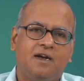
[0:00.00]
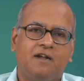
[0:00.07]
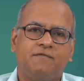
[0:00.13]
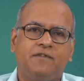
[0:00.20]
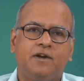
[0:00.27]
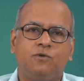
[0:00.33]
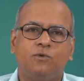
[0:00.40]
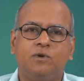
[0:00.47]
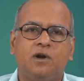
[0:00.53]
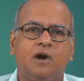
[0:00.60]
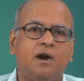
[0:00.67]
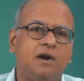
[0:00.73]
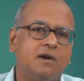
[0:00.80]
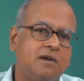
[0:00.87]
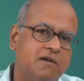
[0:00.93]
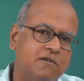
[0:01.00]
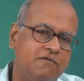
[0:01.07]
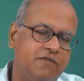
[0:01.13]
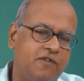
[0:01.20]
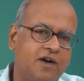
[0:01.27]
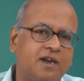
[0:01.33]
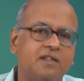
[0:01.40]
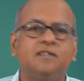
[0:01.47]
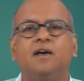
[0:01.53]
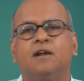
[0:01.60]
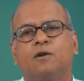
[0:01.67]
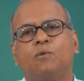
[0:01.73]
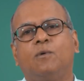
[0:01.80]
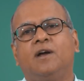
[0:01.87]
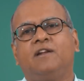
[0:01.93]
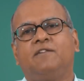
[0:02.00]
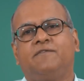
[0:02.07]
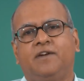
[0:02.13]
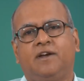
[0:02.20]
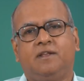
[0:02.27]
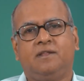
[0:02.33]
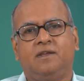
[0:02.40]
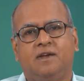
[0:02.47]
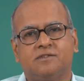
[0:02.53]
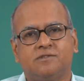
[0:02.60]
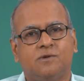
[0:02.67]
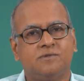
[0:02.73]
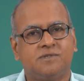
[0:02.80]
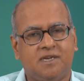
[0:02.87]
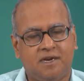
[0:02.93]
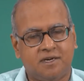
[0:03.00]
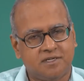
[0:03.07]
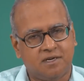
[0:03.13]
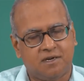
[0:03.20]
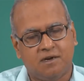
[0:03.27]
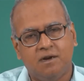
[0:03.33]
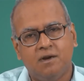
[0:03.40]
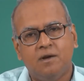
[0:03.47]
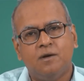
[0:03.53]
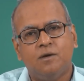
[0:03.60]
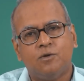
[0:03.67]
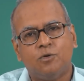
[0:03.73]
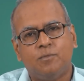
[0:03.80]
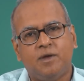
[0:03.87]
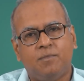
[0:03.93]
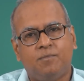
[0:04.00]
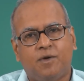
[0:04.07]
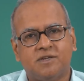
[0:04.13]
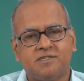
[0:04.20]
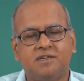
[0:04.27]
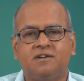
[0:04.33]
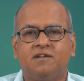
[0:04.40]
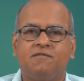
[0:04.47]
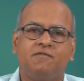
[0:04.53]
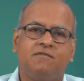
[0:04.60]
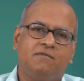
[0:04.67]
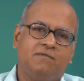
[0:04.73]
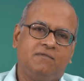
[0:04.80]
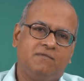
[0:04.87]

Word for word: and we do not further qualify the association to be positive,